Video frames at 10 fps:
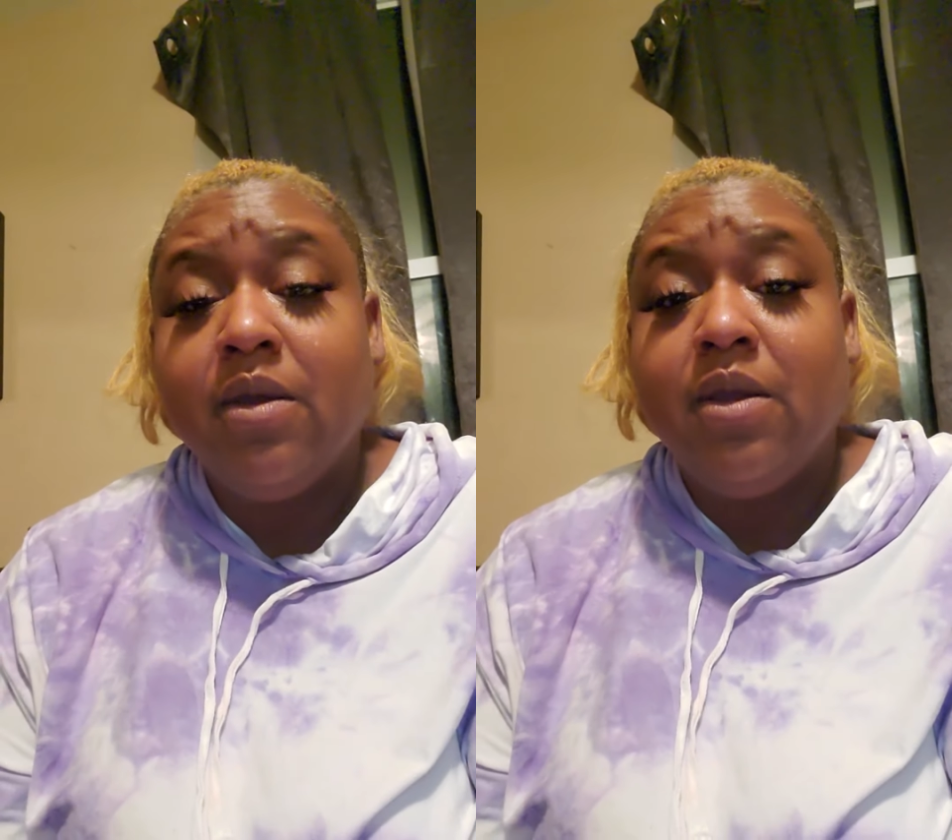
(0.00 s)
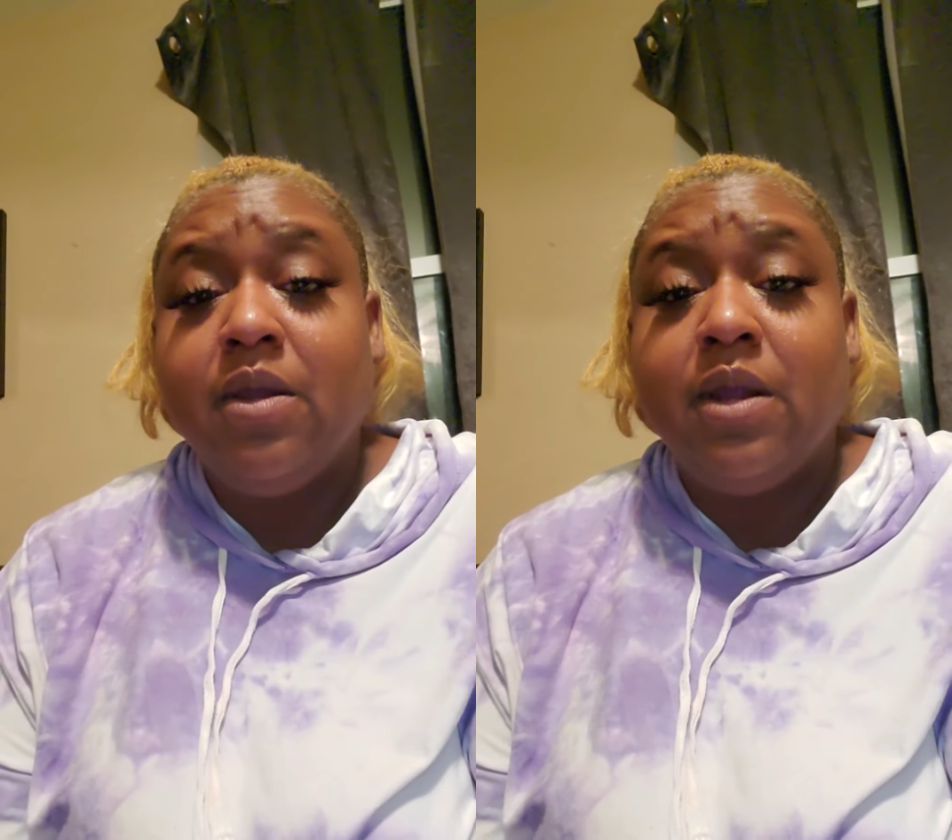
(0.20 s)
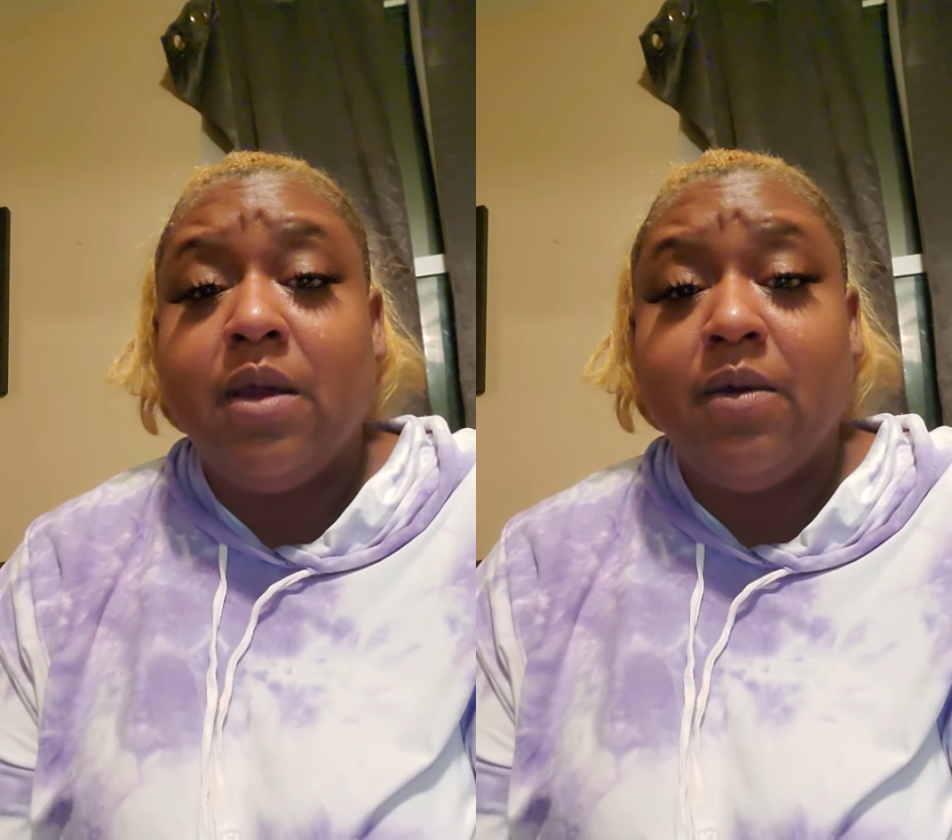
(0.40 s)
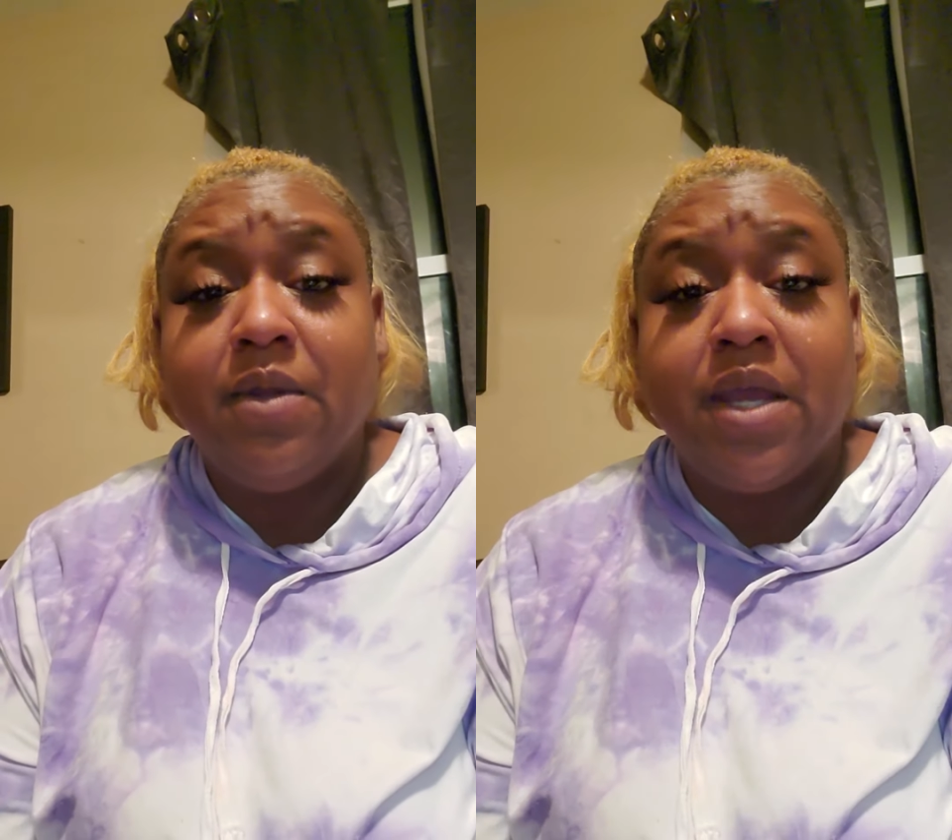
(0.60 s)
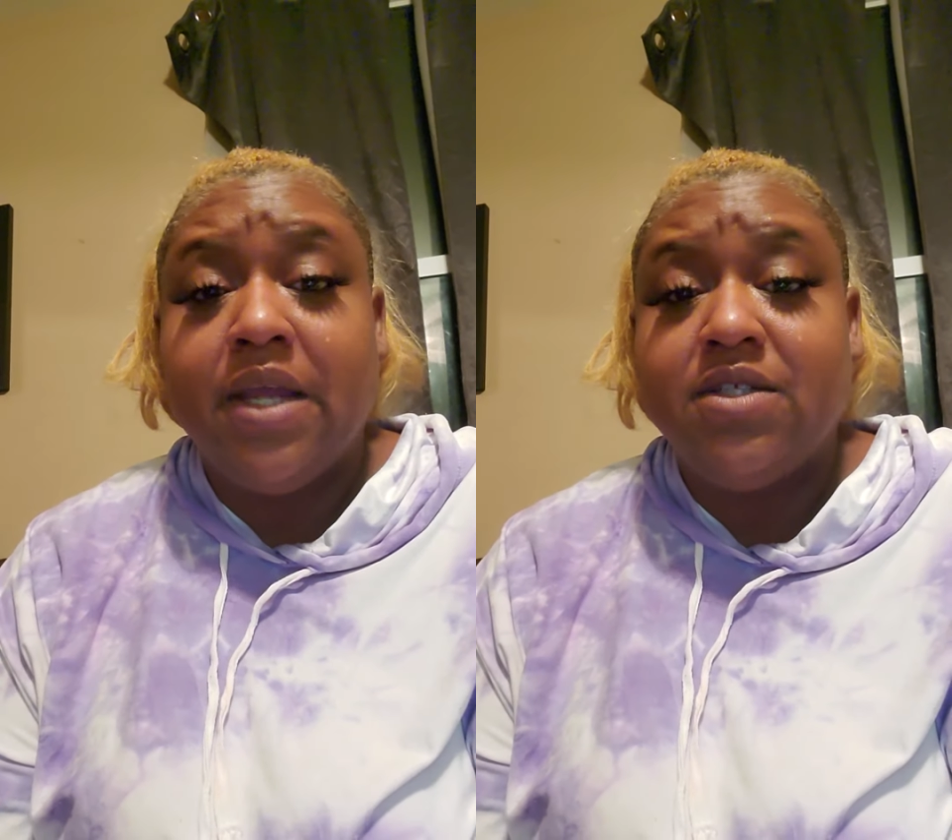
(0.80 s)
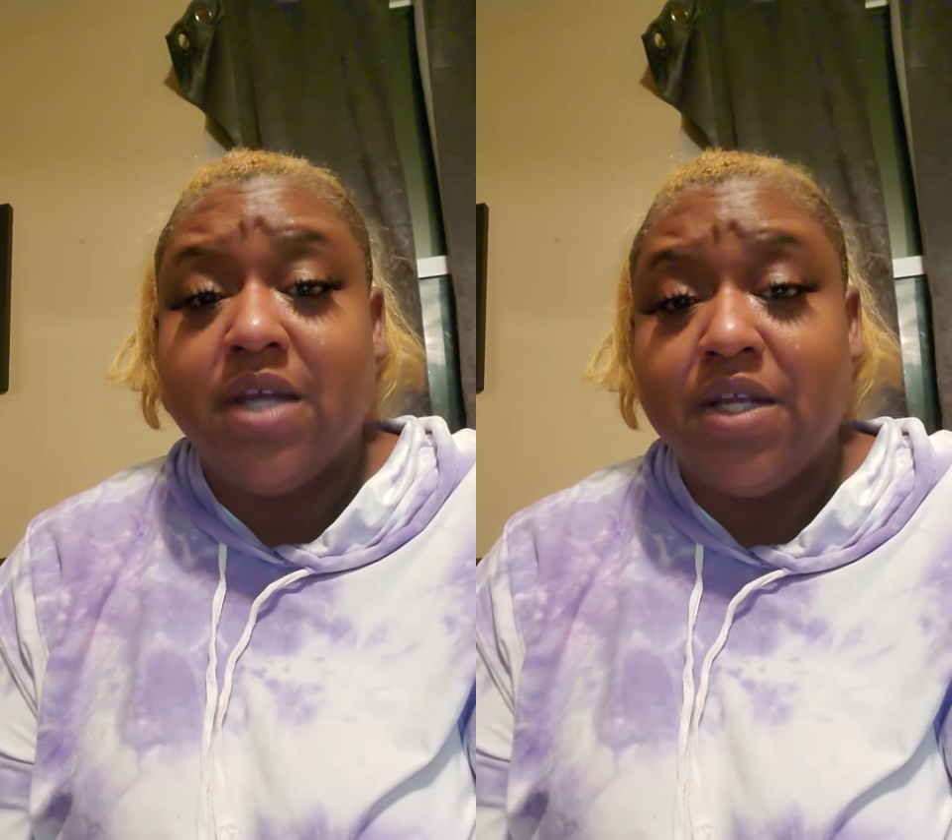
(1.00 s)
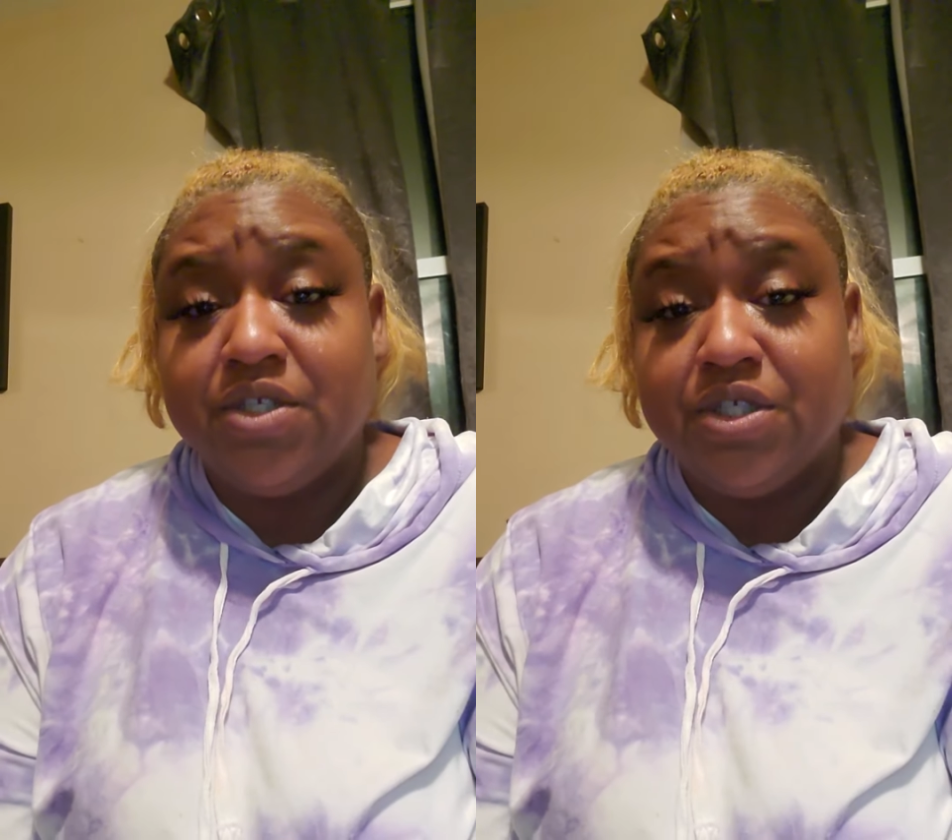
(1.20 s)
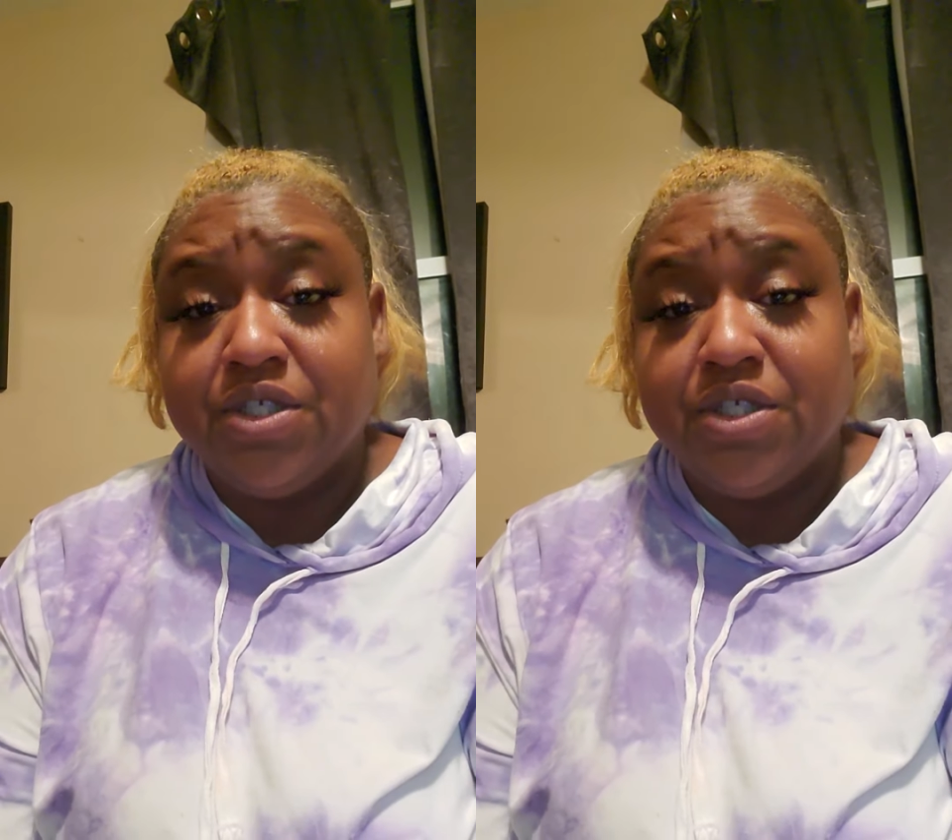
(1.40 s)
you know, can't change it